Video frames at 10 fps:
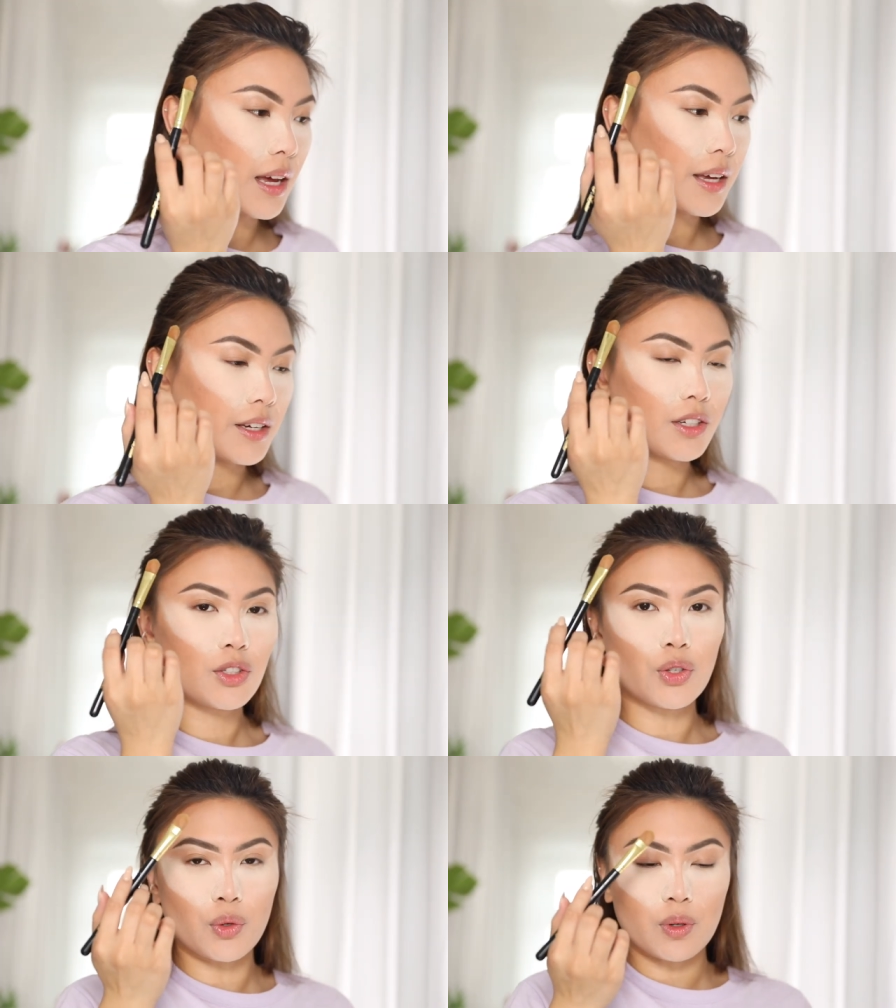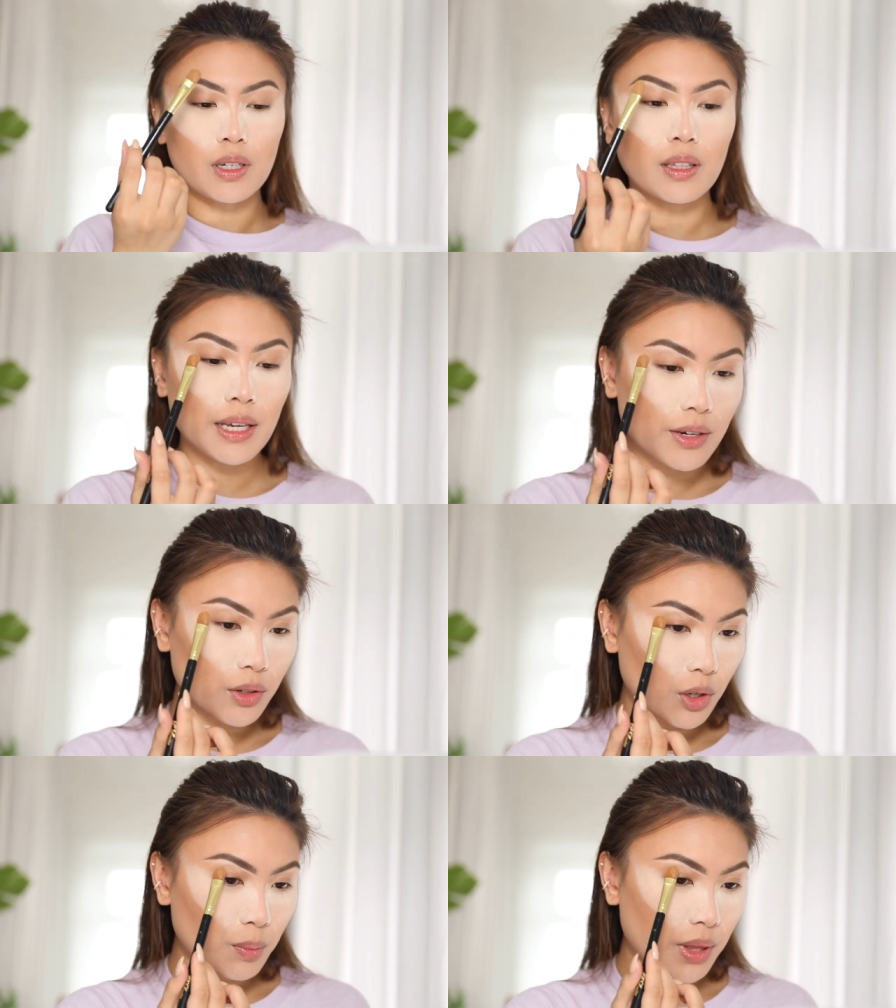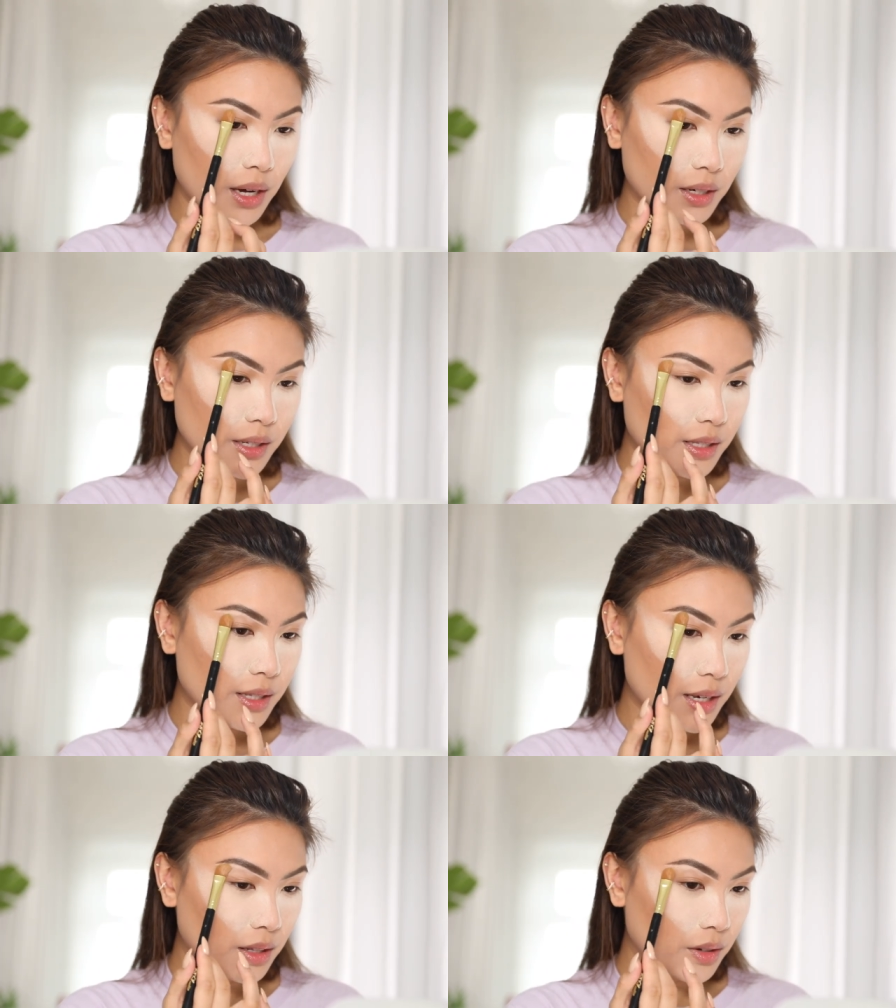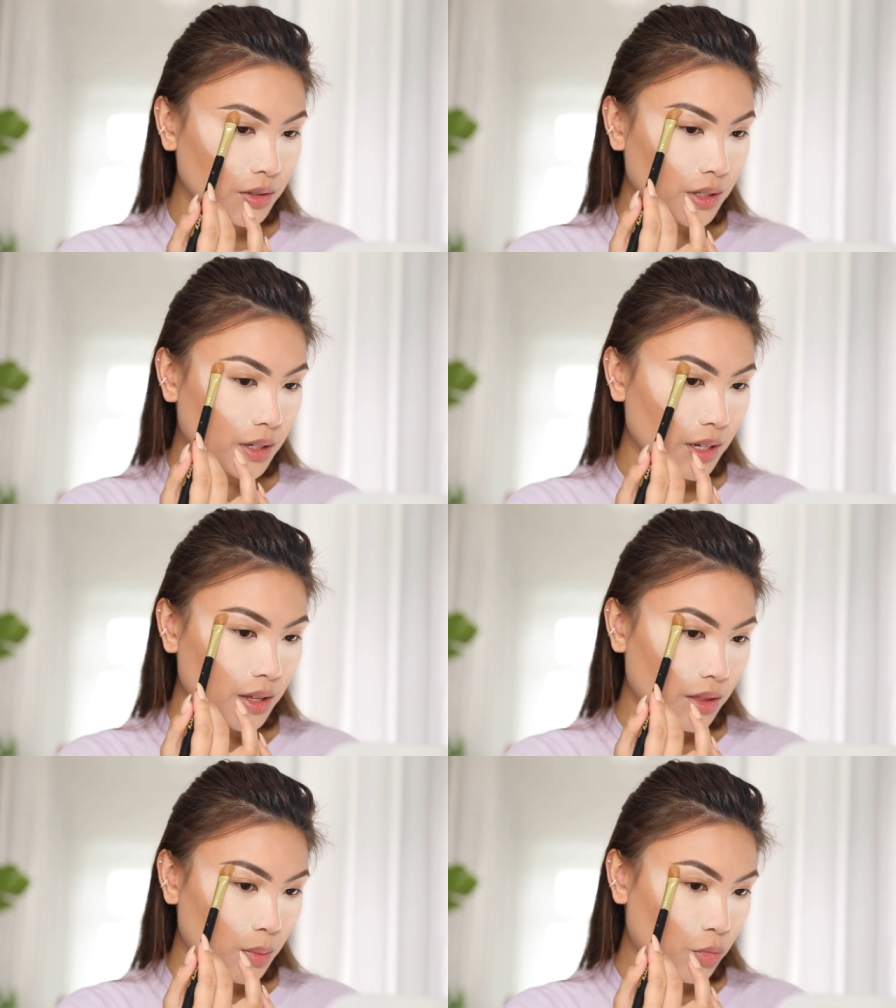like to clean up that concealer underneath the